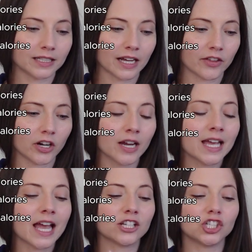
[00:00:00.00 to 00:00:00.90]
together,
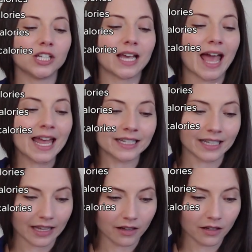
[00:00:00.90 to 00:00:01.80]
and she
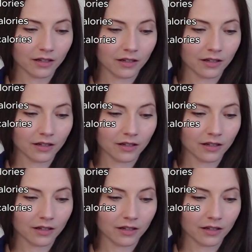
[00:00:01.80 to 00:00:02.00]
ended,